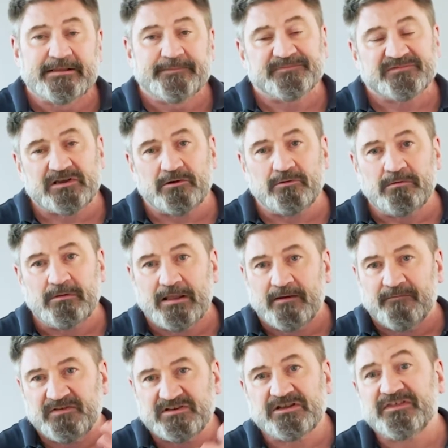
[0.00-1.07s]
So
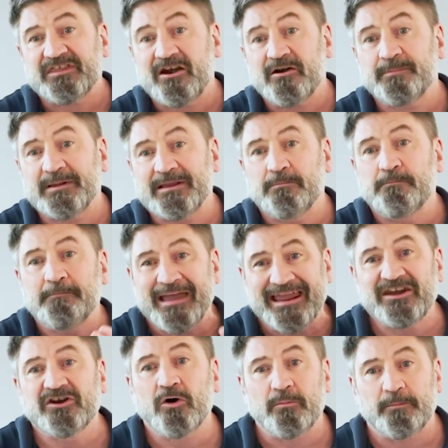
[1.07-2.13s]
physiotherapy
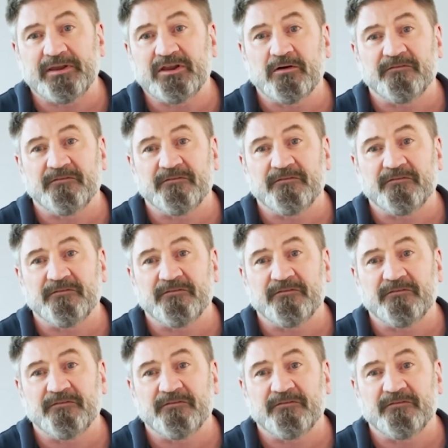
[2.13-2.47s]
may not be your